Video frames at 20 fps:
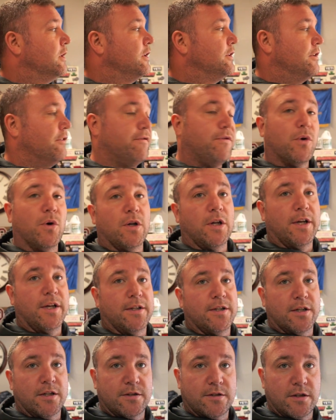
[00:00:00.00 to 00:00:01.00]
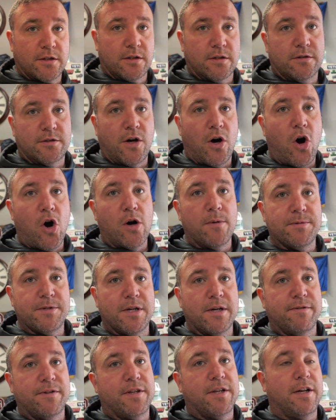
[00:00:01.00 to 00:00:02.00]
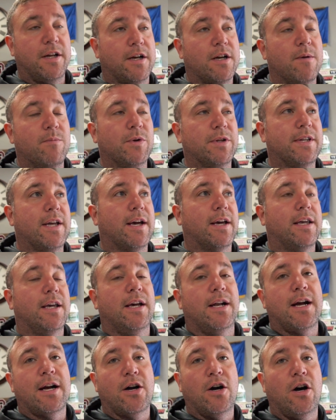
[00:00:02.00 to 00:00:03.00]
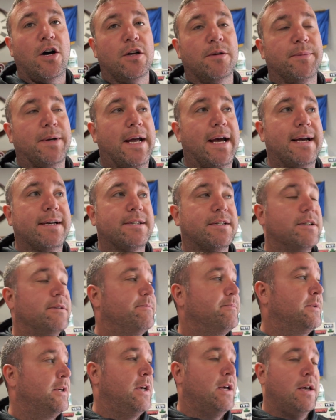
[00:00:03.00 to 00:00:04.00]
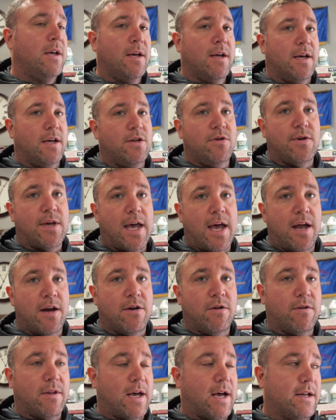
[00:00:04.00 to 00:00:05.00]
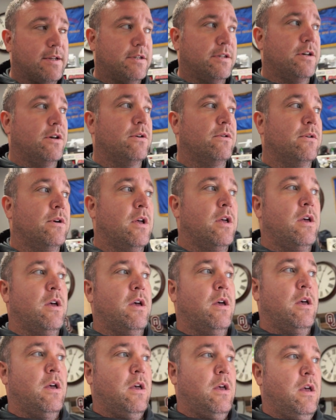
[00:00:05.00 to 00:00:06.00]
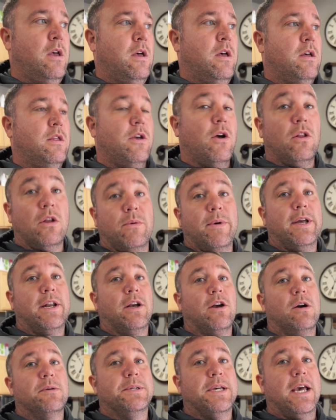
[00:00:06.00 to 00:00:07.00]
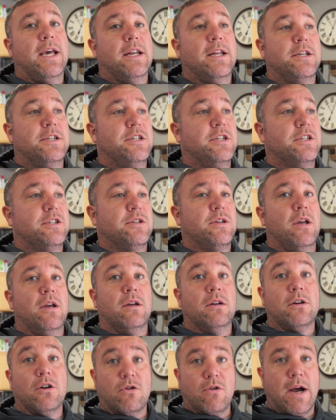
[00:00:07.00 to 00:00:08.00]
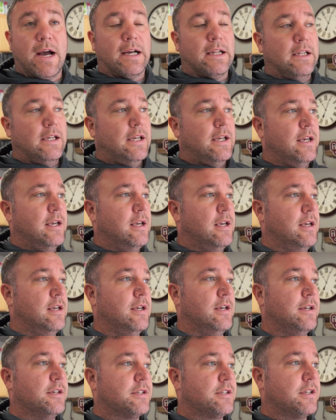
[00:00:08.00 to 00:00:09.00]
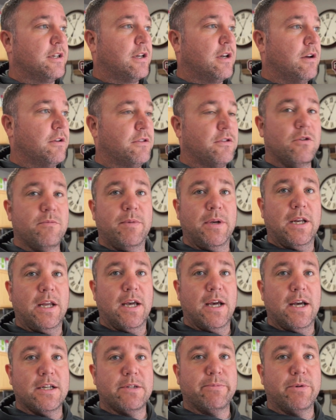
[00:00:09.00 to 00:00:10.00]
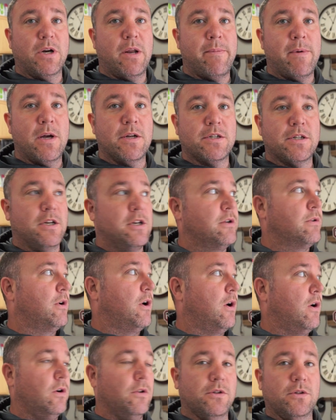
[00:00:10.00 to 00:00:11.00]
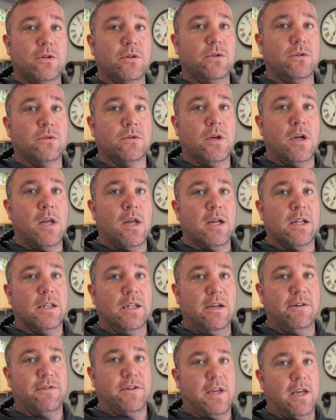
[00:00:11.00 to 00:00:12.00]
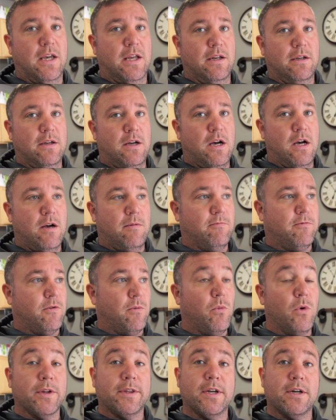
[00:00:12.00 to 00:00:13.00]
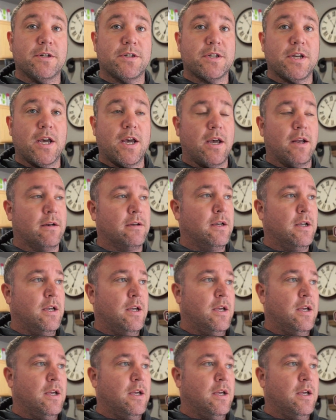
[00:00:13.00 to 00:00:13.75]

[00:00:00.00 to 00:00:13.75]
the 4-link, the arms and everything that come with that kit, I called them and asked them, and you can't do that. So the only way to go up to 8 inches correctly is to go through BDS pretty much and do a whole new lift kit from what they're saying.